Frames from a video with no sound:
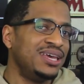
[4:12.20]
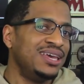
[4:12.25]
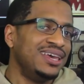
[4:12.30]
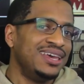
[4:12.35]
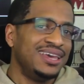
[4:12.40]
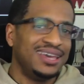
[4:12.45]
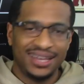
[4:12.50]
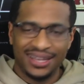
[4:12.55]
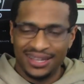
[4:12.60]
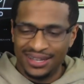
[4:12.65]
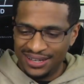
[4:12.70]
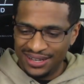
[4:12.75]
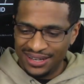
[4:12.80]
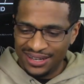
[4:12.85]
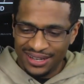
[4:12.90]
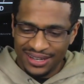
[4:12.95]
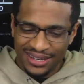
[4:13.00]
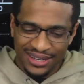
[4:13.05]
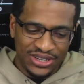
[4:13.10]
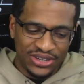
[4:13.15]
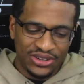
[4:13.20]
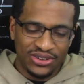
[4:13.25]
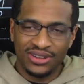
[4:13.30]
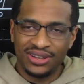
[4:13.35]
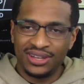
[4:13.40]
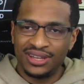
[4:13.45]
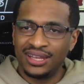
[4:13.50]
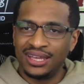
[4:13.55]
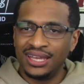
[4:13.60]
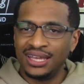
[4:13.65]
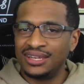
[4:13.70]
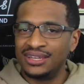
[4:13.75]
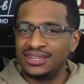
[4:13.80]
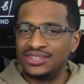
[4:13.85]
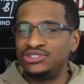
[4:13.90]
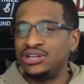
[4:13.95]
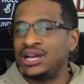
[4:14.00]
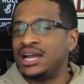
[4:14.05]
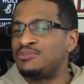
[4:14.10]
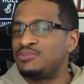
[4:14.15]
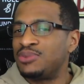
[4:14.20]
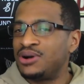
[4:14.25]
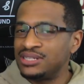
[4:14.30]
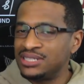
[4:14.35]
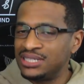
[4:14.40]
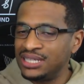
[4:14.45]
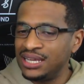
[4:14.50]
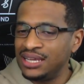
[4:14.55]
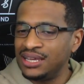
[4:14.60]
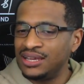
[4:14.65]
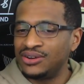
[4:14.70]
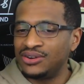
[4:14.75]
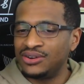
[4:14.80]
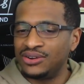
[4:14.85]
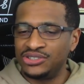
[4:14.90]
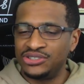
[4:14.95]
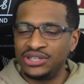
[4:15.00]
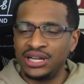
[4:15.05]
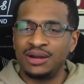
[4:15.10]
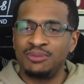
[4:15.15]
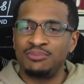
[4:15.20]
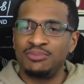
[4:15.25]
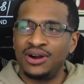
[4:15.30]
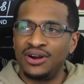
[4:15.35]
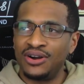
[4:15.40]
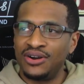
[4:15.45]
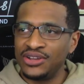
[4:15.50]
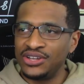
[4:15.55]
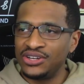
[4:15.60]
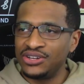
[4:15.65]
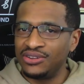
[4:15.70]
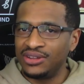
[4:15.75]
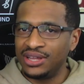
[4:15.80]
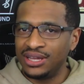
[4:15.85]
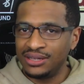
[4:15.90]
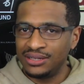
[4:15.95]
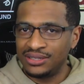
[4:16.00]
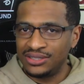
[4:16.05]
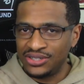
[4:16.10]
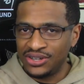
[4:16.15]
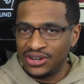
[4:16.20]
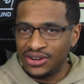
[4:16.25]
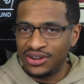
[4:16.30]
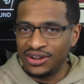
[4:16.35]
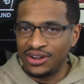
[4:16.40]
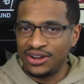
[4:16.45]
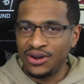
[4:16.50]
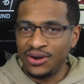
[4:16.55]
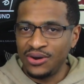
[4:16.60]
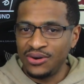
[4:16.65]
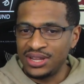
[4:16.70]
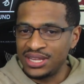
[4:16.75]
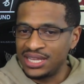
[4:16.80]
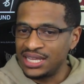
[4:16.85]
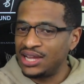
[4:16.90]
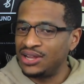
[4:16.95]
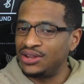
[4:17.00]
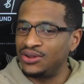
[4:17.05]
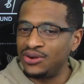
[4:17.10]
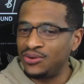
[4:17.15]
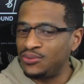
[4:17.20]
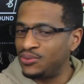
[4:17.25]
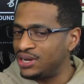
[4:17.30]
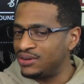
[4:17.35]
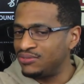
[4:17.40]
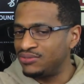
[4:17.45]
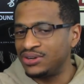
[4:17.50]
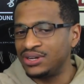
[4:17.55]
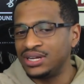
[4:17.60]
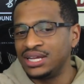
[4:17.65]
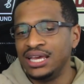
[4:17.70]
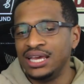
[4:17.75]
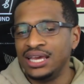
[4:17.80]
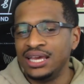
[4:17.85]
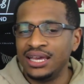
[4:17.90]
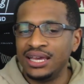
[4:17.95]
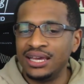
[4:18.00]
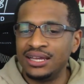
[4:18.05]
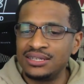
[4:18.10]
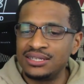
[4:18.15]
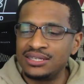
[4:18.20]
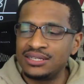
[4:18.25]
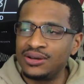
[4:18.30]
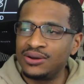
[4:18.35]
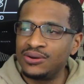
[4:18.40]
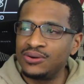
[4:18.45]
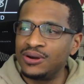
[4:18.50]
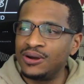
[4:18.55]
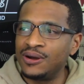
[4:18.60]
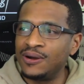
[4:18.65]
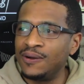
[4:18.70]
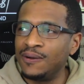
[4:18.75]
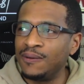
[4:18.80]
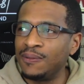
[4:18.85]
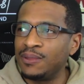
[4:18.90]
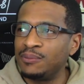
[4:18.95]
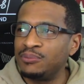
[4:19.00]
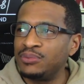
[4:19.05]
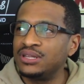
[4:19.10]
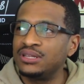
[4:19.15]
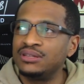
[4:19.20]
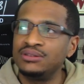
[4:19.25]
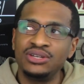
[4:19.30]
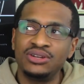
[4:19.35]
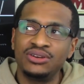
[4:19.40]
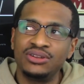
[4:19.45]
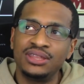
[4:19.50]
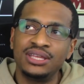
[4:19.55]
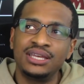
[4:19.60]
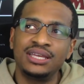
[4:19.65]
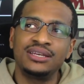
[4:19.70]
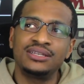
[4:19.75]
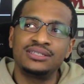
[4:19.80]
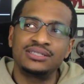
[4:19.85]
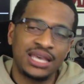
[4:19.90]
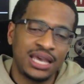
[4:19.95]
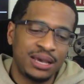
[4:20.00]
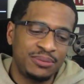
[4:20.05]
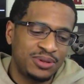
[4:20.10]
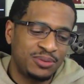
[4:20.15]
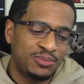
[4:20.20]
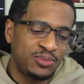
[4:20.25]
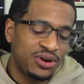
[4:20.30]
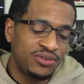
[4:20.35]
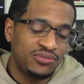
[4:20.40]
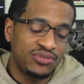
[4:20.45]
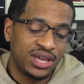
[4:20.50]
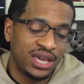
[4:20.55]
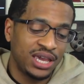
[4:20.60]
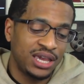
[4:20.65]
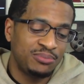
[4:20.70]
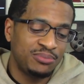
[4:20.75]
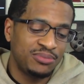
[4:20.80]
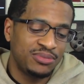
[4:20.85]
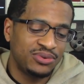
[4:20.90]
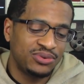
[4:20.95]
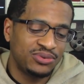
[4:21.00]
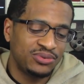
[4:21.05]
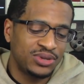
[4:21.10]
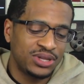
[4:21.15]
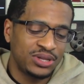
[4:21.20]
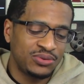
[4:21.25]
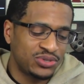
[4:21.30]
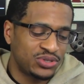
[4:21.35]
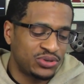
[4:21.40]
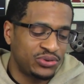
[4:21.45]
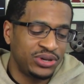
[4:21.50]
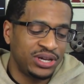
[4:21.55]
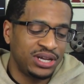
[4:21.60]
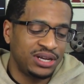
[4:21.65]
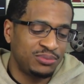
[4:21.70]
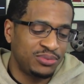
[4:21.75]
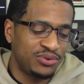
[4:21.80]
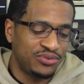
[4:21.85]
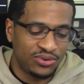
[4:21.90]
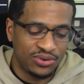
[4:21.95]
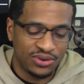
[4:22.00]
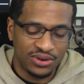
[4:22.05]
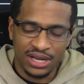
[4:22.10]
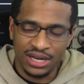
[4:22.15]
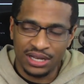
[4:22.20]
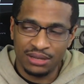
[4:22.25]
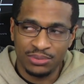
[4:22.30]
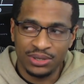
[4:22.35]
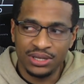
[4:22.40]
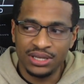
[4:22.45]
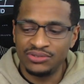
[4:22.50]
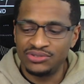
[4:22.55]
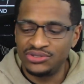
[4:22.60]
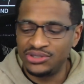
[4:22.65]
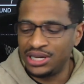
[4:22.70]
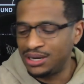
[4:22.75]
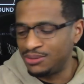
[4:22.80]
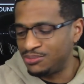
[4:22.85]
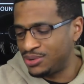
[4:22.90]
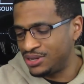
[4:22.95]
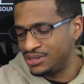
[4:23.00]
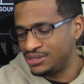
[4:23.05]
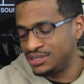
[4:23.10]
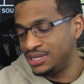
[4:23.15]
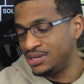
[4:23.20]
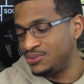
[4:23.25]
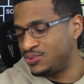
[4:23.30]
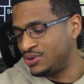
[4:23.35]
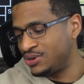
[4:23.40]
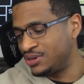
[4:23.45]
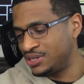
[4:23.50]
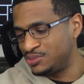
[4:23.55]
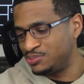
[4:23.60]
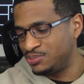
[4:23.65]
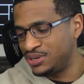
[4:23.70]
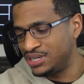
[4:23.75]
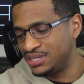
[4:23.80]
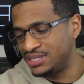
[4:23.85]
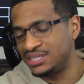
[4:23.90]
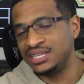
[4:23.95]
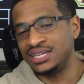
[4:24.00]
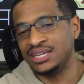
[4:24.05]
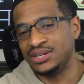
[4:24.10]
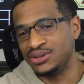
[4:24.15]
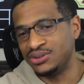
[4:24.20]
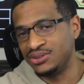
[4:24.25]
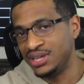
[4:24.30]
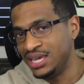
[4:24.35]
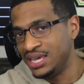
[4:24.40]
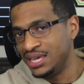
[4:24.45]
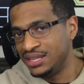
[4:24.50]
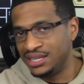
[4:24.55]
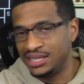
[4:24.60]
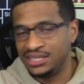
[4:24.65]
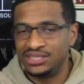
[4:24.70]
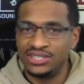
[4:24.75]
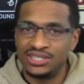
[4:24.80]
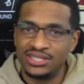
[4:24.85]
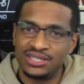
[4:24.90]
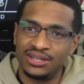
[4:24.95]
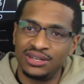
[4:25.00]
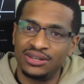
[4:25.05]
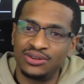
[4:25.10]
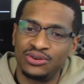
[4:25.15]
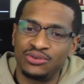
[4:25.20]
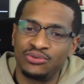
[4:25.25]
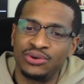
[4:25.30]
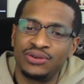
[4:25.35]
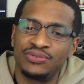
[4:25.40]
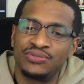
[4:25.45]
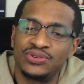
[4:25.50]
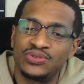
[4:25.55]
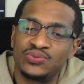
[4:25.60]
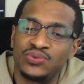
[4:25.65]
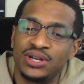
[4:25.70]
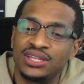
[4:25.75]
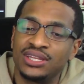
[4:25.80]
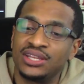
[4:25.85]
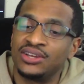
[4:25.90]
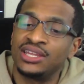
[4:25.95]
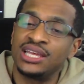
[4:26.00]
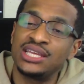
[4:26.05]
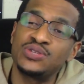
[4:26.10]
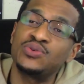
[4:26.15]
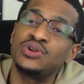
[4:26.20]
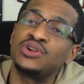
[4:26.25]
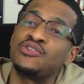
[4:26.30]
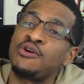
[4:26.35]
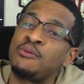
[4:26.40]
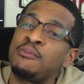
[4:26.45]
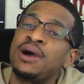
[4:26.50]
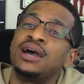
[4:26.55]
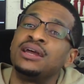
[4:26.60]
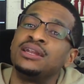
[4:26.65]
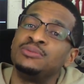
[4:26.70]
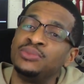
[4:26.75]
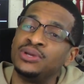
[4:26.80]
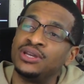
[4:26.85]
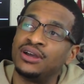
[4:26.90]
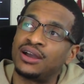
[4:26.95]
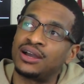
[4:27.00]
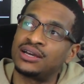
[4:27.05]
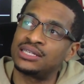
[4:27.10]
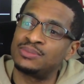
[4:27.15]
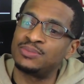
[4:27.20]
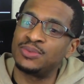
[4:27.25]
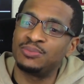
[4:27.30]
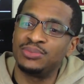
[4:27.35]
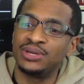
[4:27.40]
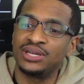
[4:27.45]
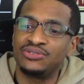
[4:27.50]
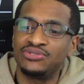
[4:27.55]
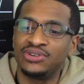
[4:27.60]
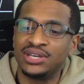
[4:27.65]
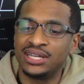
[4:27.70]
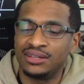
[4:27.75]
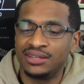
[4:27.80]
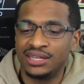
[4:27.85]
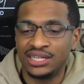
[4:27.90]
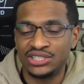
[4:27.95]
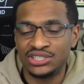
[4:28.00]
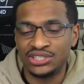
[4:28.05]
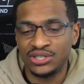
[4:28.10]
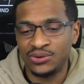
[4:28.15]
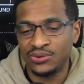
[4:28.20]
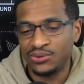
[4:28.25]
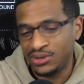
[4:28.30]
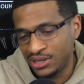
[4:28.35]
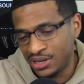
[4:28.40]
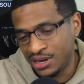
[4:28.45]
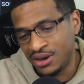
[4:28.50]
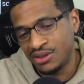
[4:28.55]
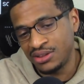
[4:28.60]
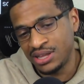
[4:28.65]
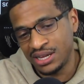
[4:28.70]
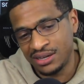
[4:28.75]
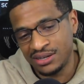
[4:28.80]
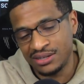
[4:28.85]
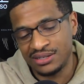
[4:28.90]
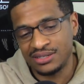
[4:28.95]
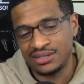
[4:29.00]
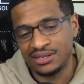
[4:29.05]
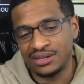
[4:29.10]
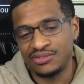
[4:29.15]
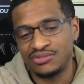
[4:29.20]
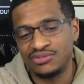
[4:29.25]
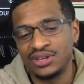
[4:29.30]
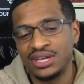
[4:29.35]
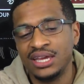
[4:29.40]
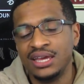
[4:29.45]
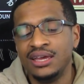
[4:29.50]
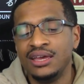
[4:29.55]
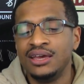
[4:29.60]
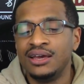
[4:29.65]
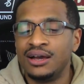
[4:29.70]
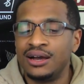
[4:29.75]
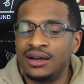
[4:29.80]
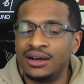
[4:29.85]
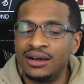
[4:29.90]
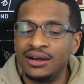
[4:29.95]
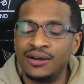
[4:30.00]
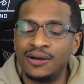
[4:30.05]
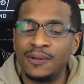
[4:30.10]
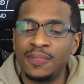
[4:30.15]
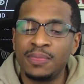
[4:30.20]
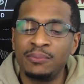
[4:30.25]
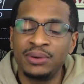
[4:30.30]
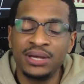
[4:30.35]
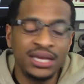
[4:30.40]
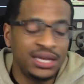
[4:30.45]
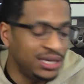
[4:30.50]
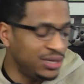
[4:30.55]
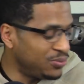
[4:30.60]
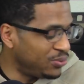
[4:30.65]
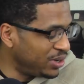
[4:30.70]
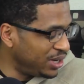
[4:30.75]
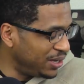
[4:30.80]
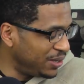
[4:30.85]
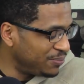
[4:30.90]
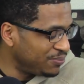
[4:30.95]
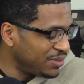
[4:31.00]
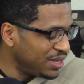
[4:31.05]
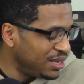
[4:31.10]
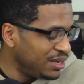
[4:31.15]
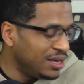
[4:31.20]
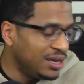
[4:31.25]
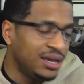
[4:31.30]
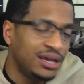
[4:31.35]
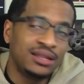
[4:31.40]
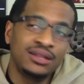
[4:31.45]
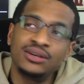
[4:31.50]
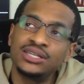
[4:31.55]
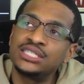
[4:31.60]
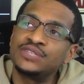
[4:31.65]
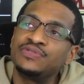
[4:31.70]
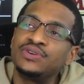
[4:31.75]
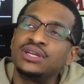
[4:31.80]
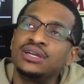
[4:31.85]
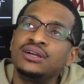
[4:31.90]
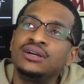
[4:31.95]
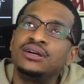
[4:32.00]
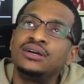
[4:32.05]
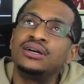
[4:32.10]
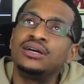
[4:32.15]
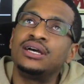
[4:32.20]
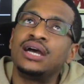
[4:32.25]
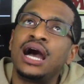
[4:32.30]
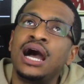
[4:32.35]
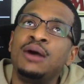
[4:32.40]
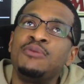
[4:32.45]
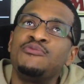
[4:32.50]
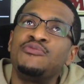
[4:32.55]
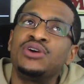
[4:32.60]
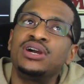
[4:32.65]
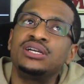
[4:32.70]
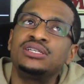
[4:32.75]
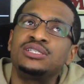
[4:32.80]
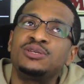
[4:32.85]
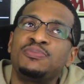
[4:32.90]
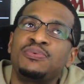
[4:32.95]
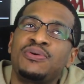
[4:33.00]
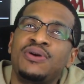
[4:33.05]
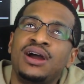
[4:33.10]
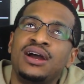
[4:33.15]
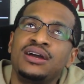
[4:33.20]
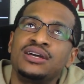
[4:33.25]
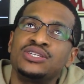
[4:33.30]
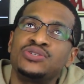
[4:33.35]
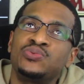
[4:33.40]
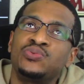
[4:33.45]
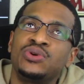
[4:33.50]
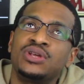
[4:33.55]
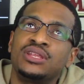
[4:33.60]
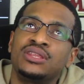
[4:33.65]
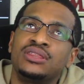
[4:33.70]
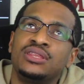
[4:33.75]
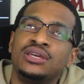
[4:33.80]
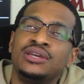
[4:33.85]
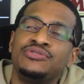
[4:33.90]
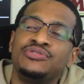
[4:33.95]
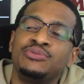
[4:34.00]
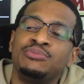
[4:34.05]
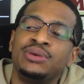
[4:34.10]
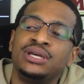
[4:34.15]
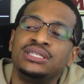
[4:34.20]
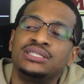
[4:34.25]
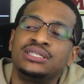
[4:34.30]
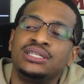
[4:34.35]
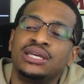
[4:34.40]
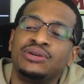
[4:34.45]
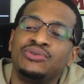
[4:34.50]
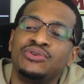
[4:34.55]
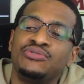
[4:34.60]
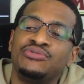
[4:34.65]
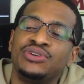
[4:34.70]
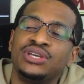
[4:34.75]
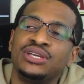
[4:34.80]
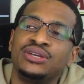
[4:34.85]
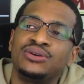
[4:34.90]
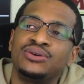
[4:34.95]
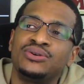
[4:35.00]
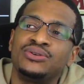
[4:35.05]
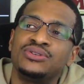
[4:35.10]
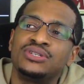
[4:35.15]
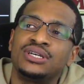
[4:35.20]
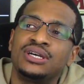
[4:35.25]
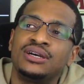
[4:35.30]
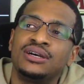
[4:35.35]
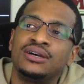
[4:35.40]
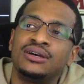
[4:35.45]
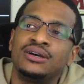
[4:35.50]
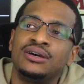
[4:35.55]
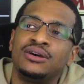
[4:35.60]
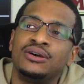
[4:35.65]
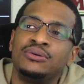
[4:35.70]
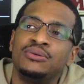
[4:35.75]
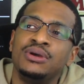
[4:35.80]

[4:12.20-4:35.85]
and, you know, in Dragon Ball Z or Dragon Ball, you know, they turn gold and yellow or whatever. And so, um, but you know, the thing is, Captain Marvel came, it was created before I believe Dragon Ball Z was, but still, that's just a little reference right there. That's what it reminded me of because I'm a big fan of that show and all that good stuff. Uh, but anyway, it looks freaking good. I'm very surprised with the information they revealed. Uh,